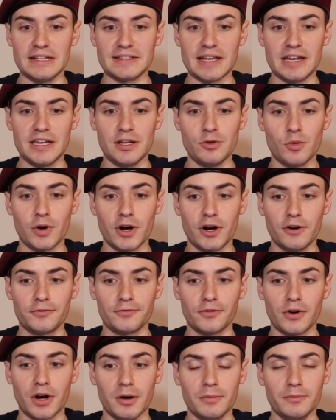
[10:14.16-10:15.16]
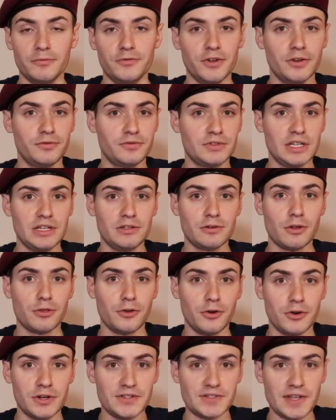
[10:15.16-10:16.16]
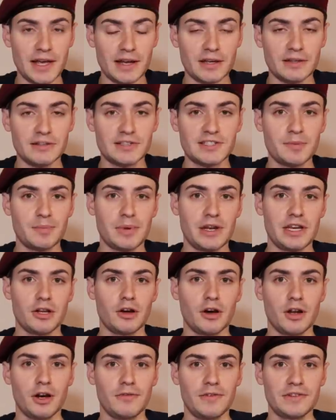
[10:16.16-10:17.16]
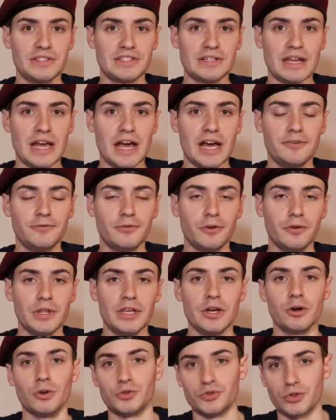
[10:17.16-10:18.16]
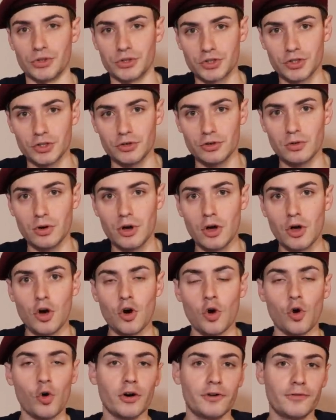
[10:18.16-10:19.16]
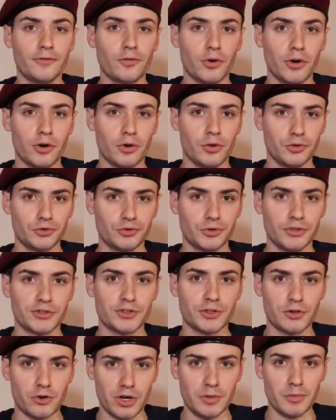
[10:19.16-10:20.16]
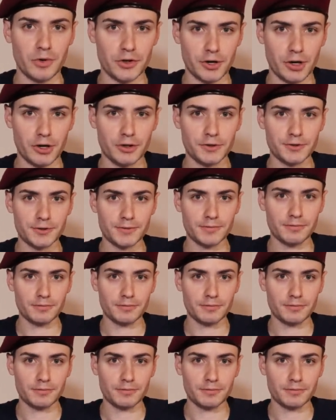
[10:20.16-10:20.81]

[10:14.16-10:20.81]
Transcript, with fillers: It's anywhere from 15 to 30 seconds, depending on if it's an ad for the Ultra 2 or for Ultra Screamer darts.